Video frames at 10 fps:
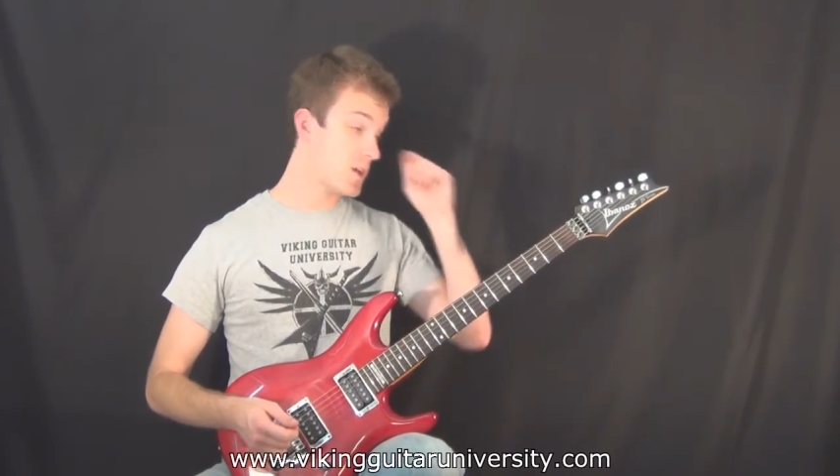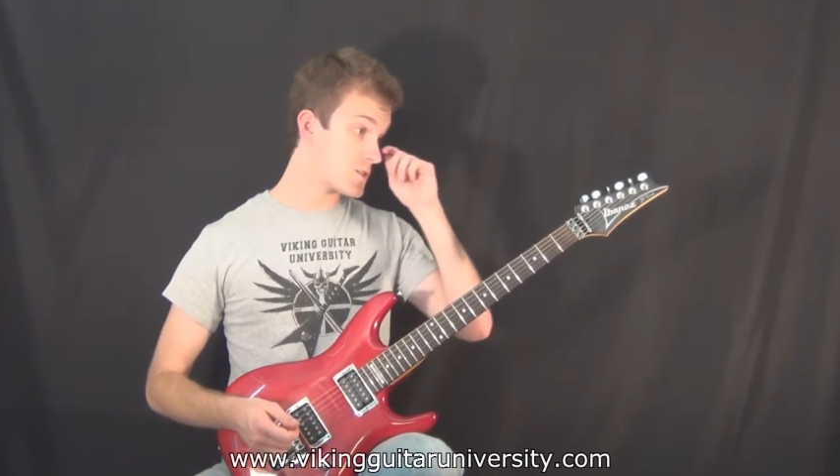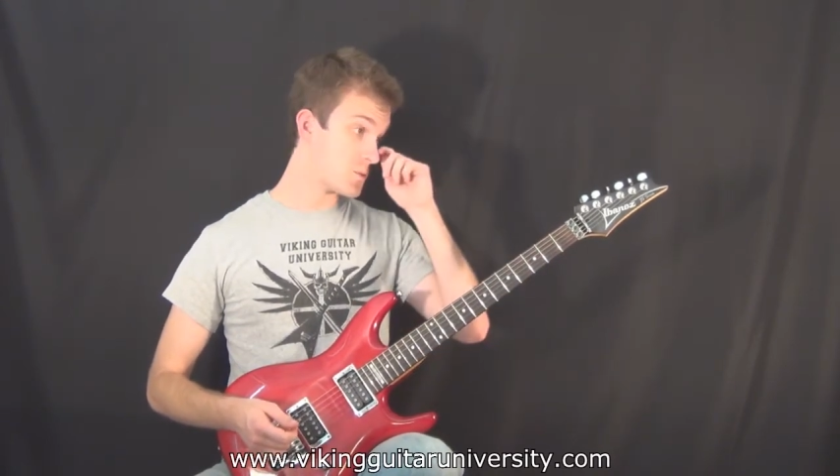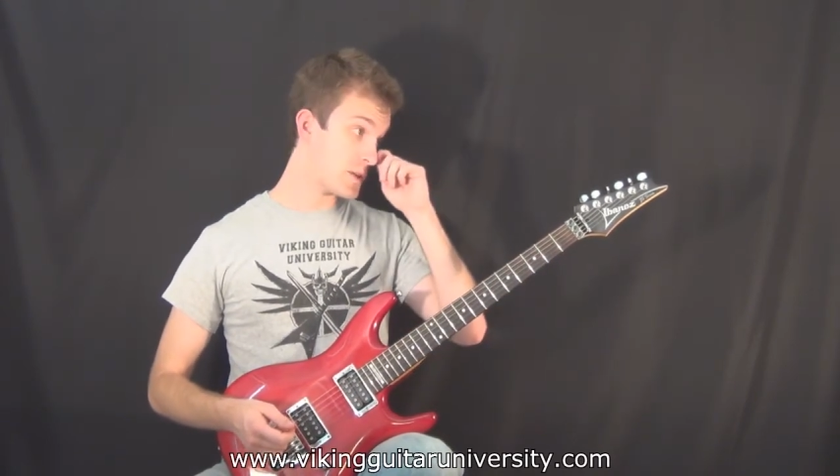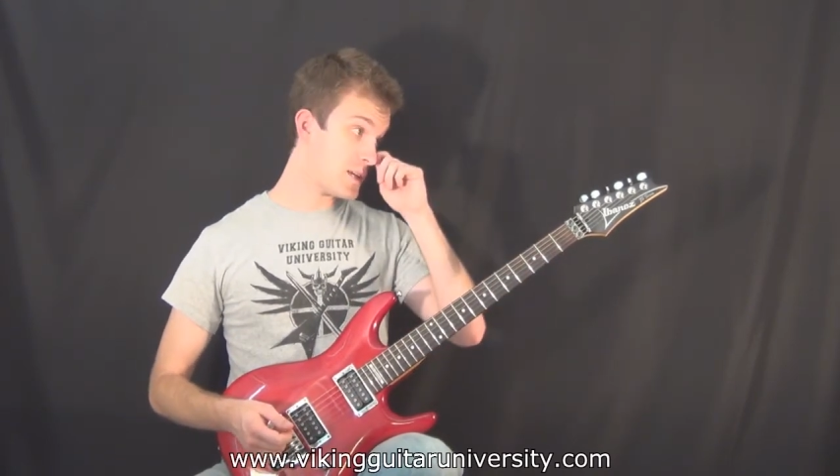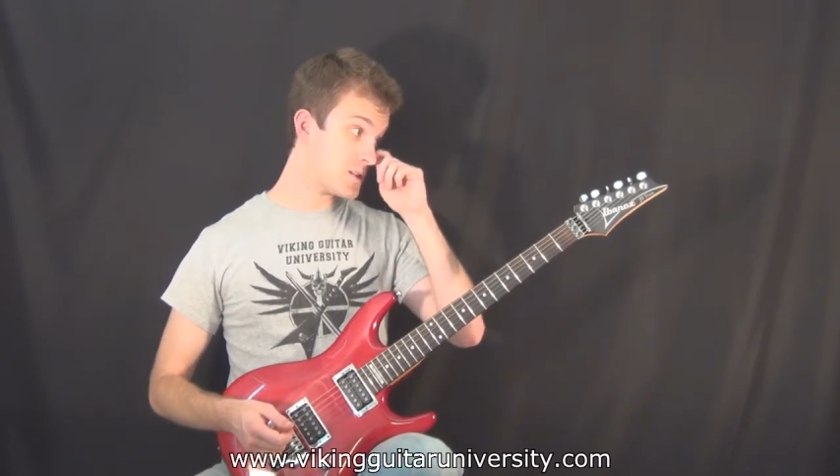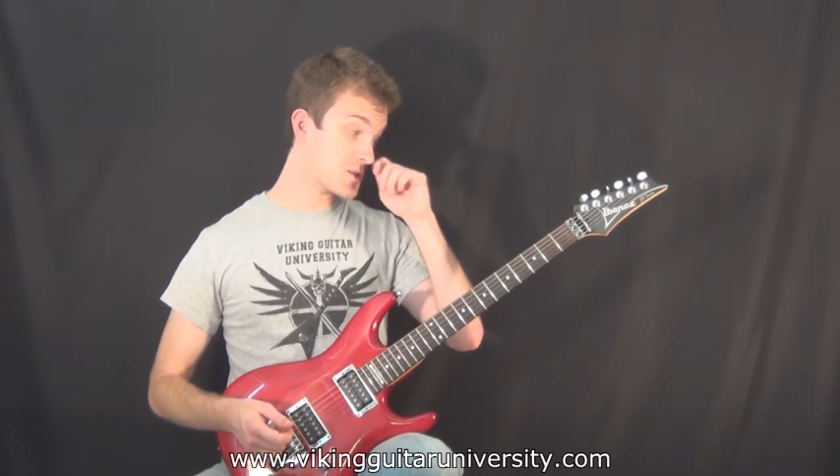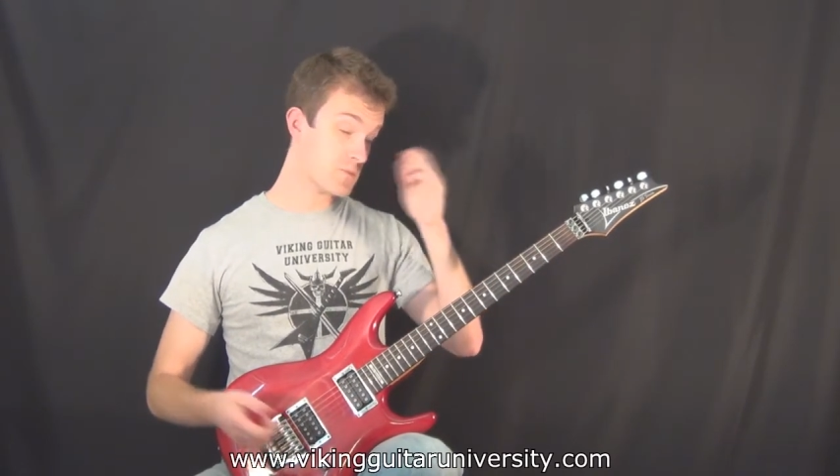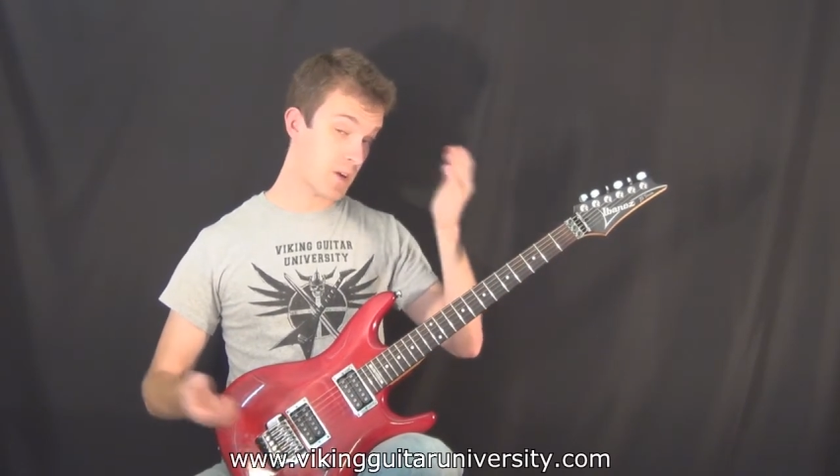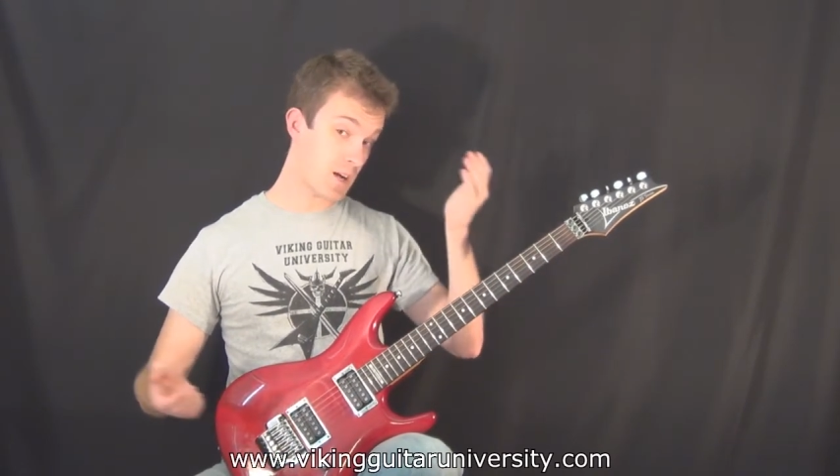So what he has
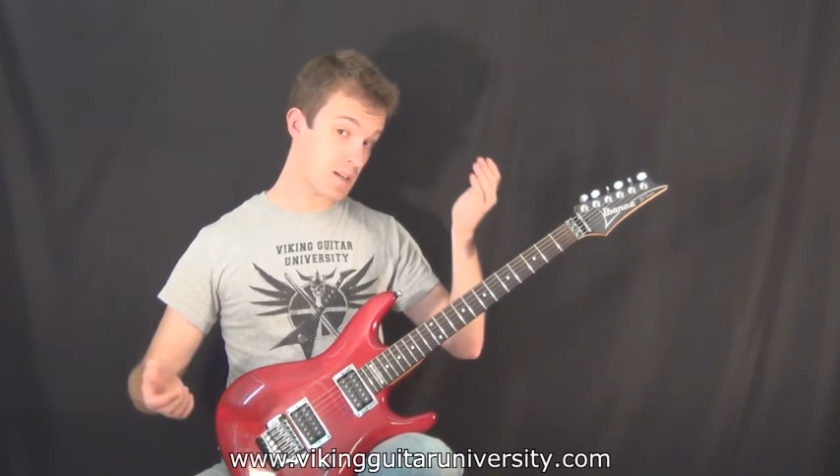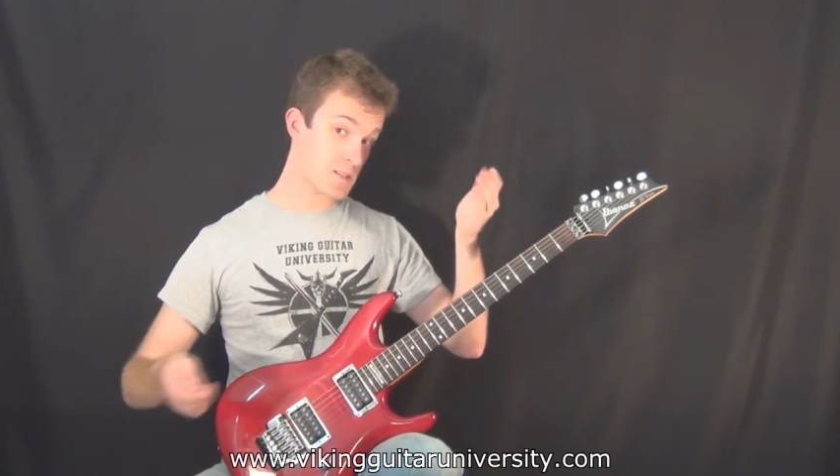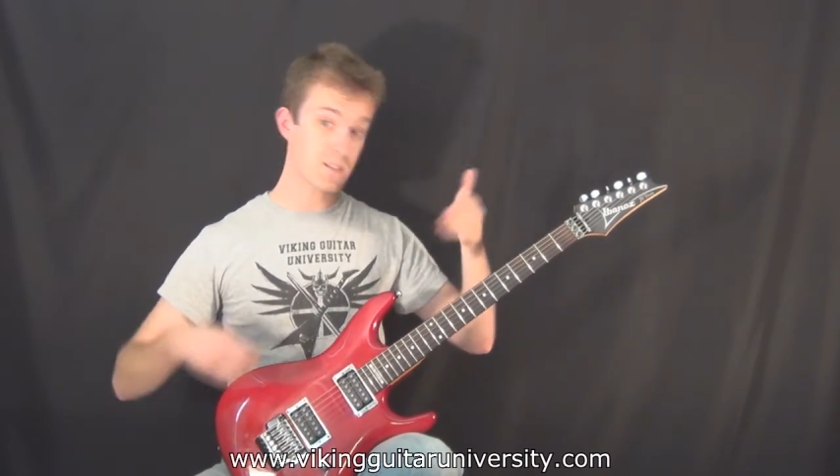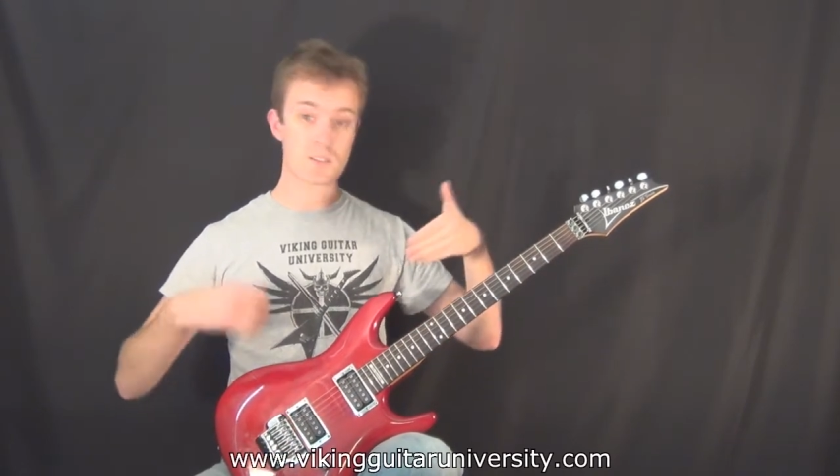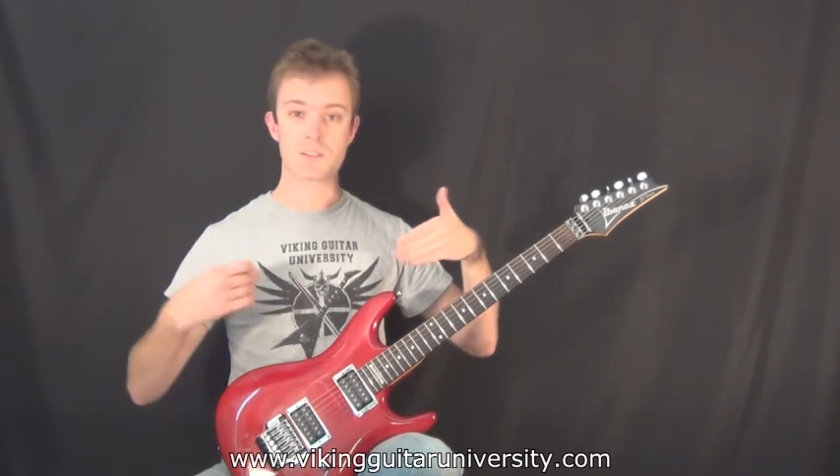devised is a